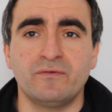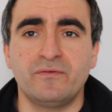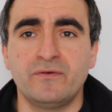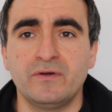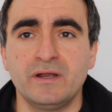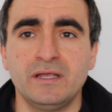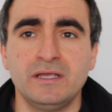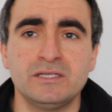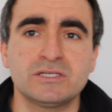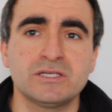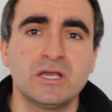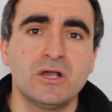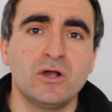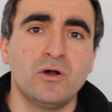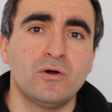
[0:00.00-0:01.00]
freeze
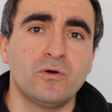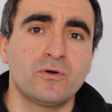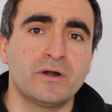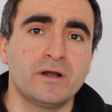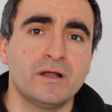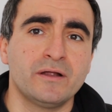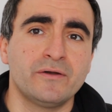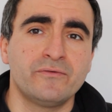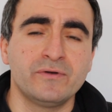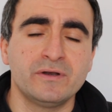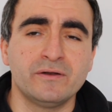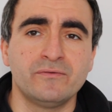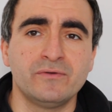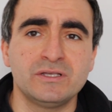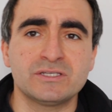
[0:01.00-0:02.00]
or uh, re
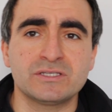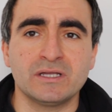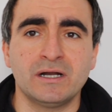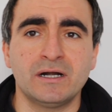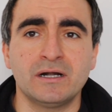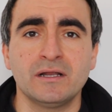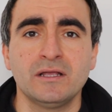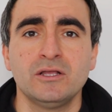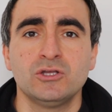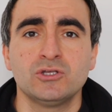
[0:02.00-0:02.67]
restart.